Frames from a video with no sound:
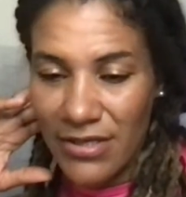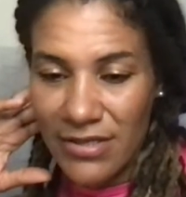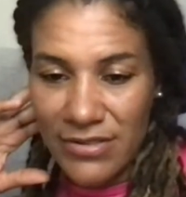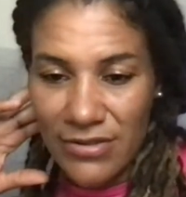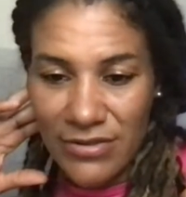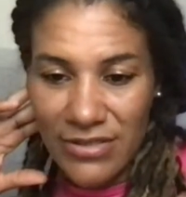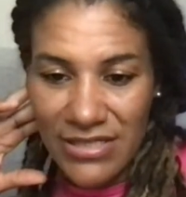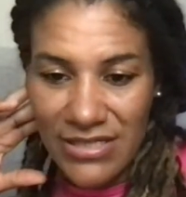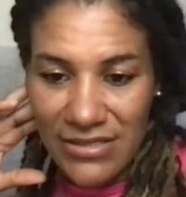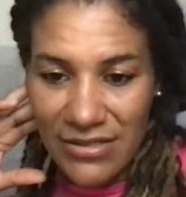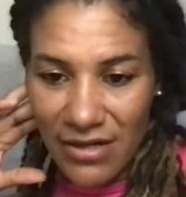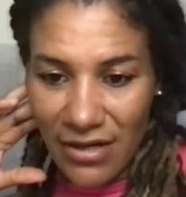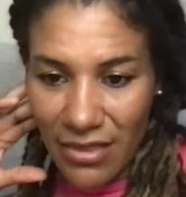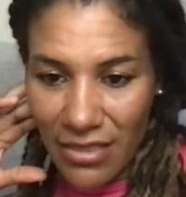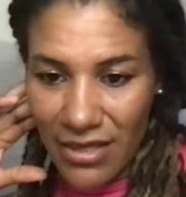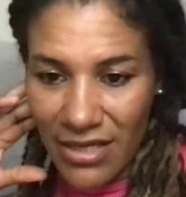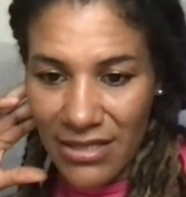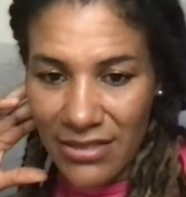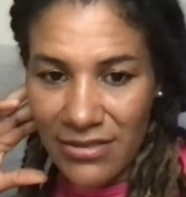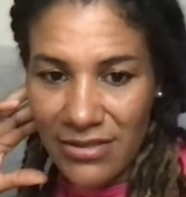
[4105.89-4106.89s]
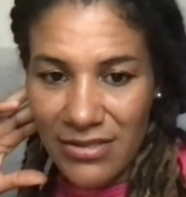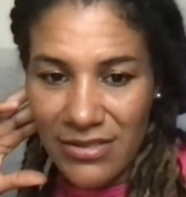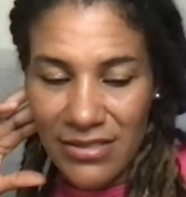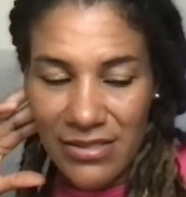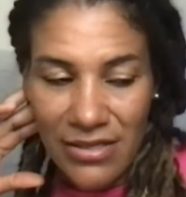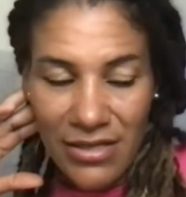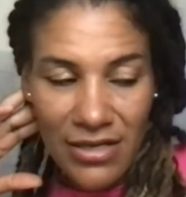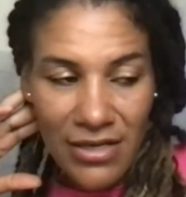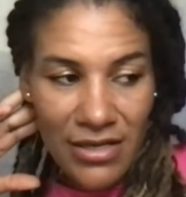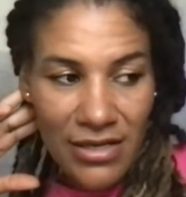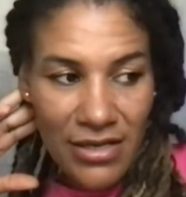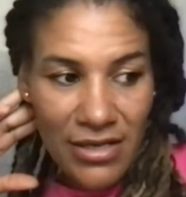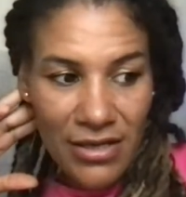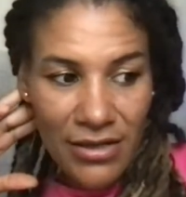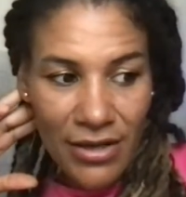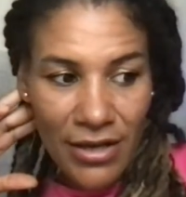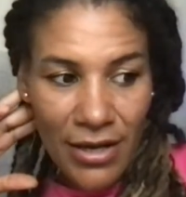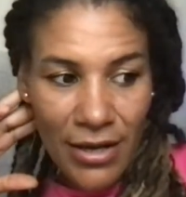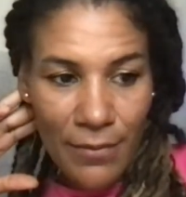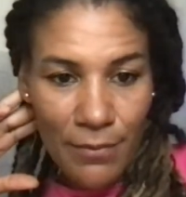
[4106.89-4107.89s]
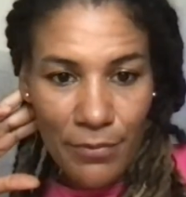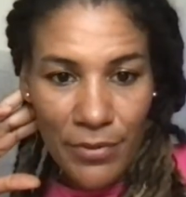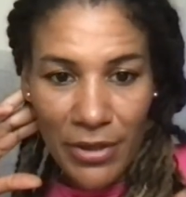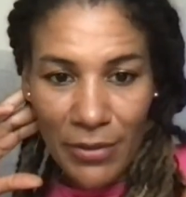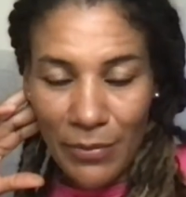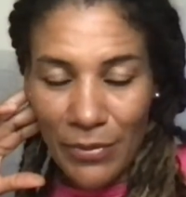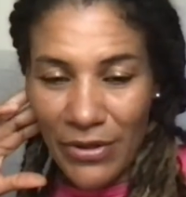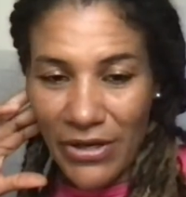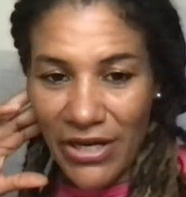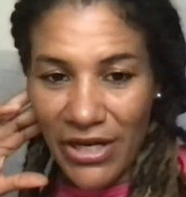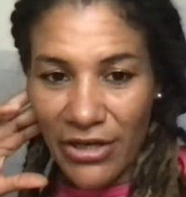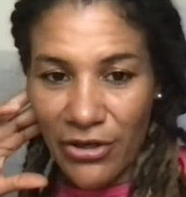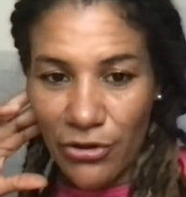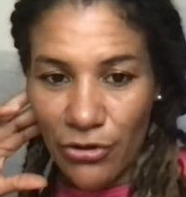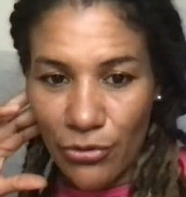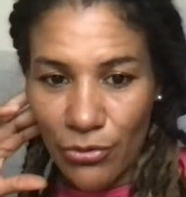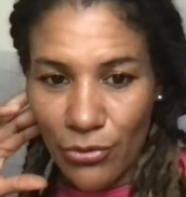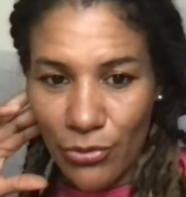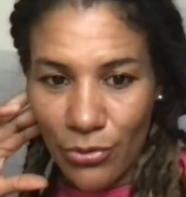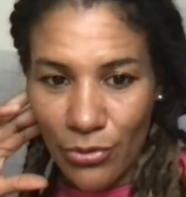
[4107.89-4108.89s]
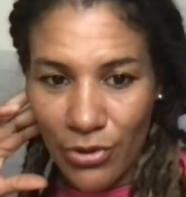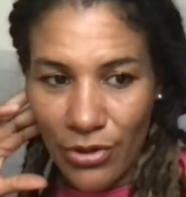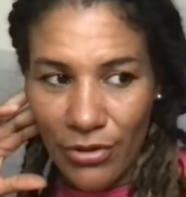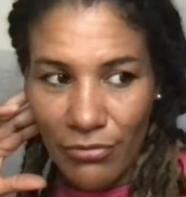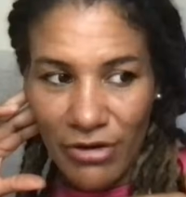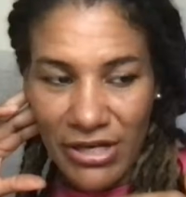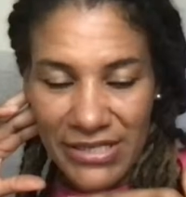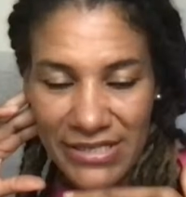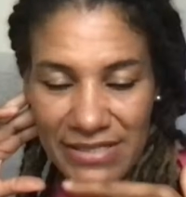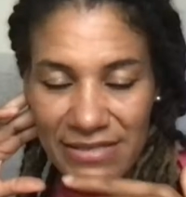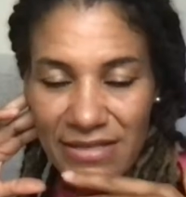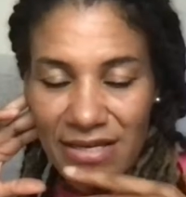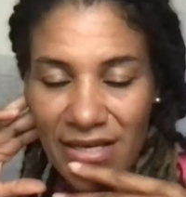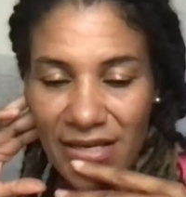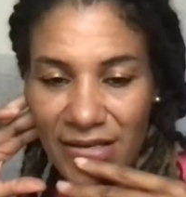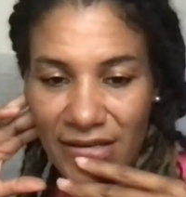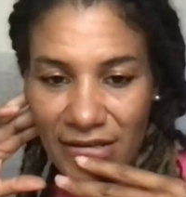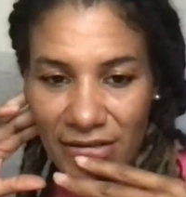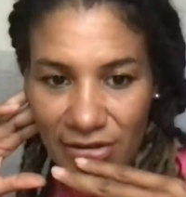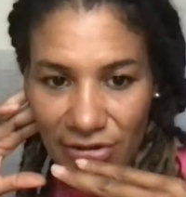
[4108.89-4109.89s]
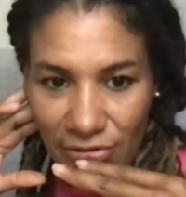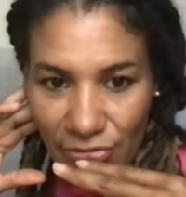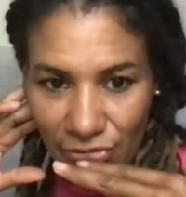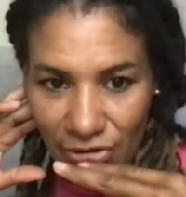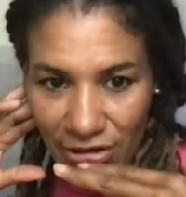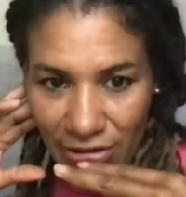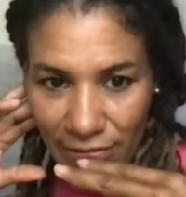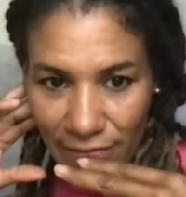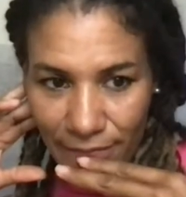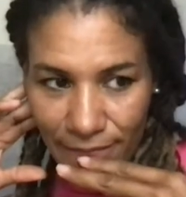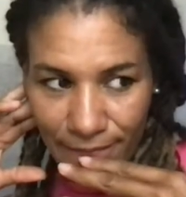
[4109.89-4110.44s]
So these are things um, people can do when staying in Negril.